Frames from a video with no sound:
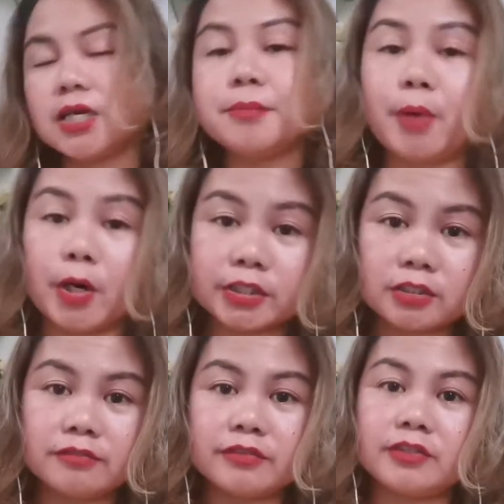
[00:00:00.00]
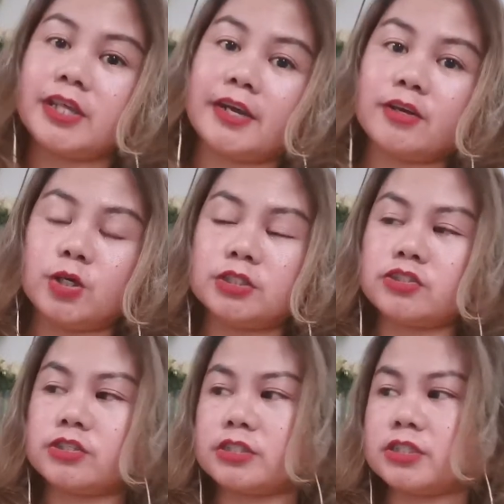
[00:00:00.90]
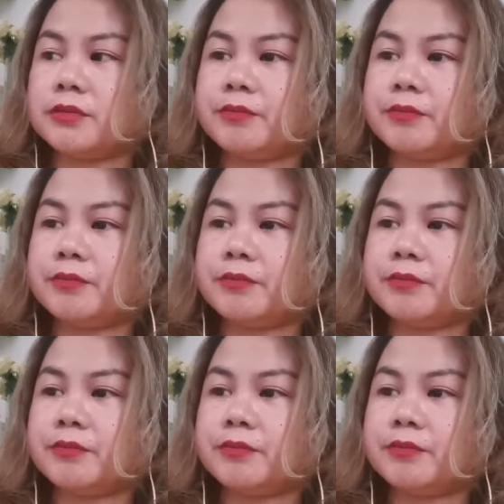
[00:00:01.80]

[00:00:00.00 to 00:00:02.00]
part of their culture